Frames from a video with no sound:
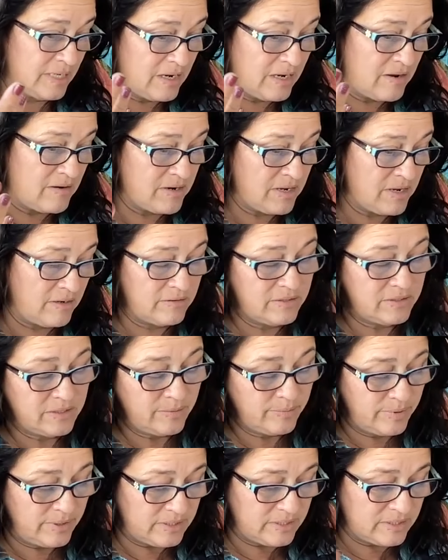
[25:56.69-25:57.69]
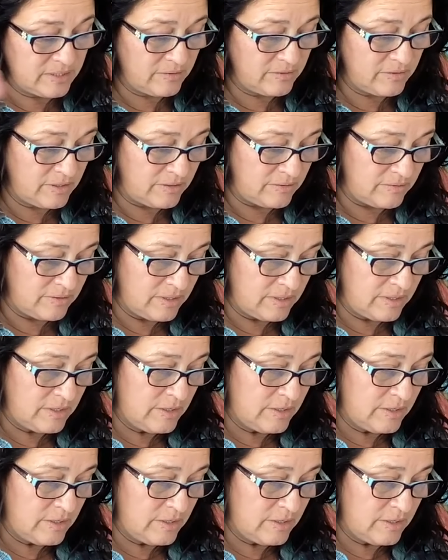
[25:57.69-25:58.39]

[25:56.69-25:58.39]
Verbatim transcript: uh, they don't know. Some places don't know.